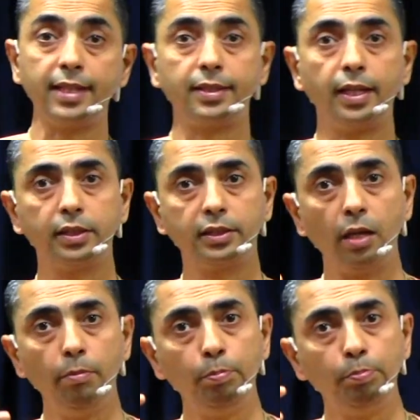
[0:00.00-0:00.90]
as
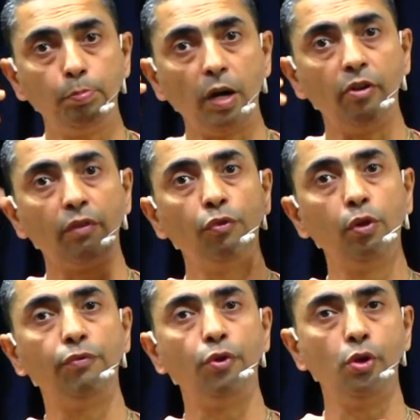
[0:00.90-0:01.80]
some
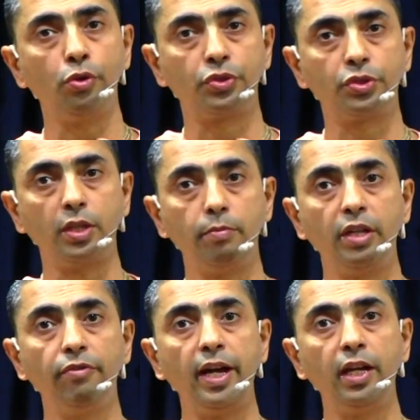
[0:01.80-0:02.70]
powerful force,
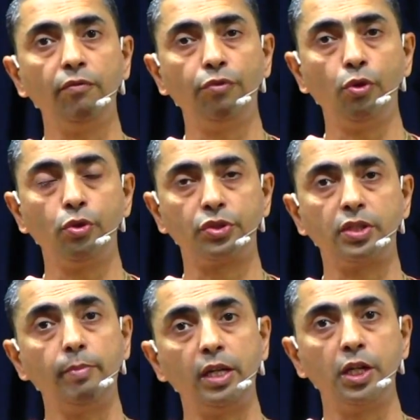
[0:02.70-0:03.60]
some divine
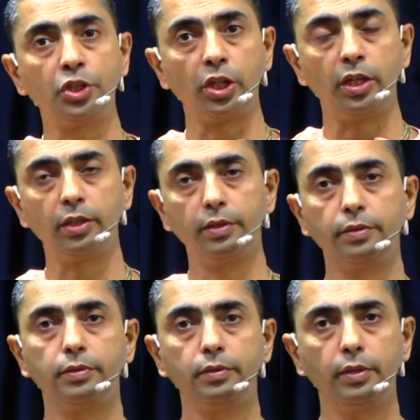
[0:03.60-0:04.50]
force, some energy.
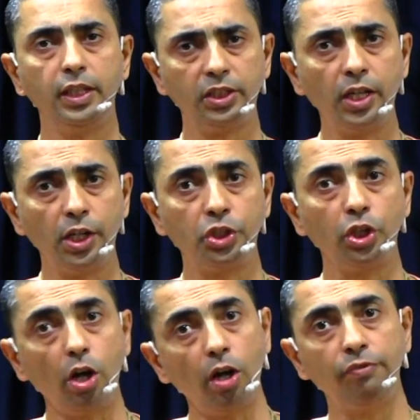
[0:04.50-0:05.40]
It's
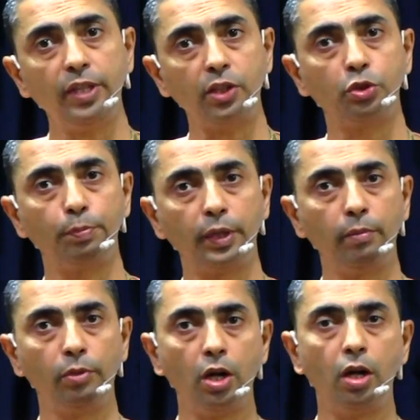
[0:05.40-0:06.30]
energy of that
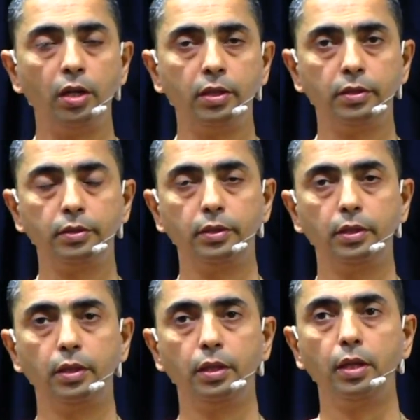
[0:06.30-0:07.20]
Supreme Lord,
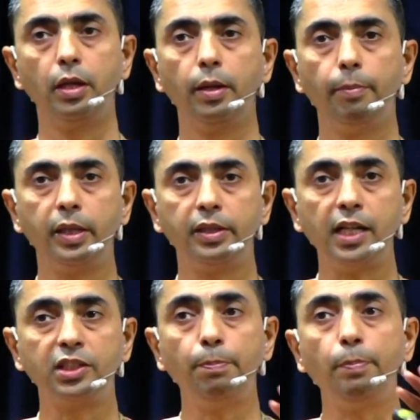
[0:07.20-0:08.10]
but
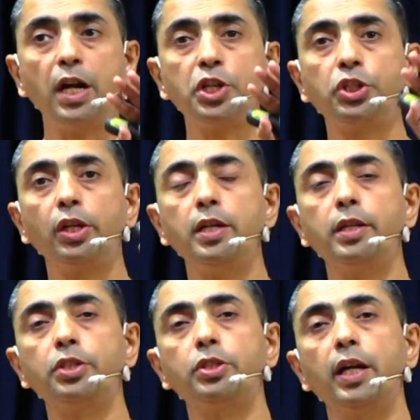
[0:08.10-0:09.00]
that's a partial
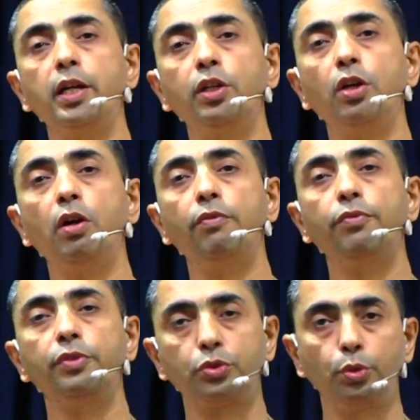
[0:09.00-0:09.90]
understanding of
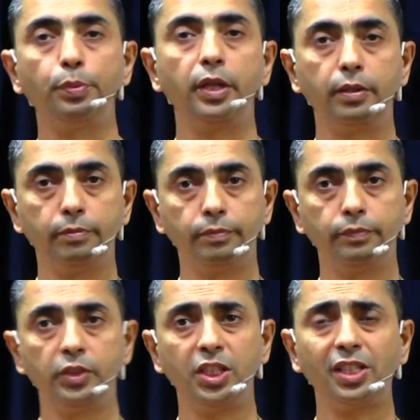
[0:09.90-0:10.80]
the Supreme.
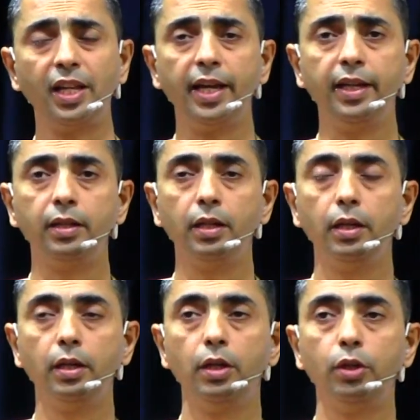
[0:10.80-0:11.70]
Just like
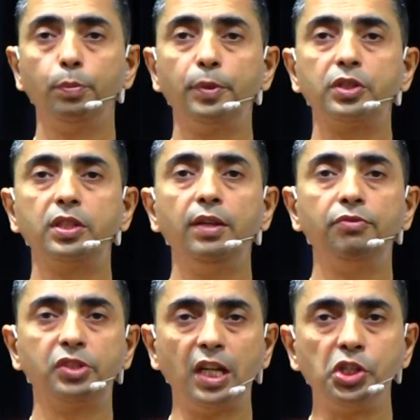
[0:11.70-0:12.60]
to
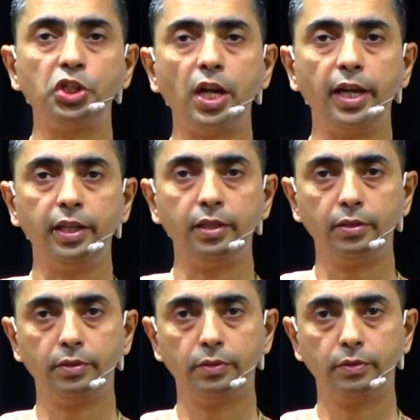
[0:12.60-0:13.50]
perceive sunshine,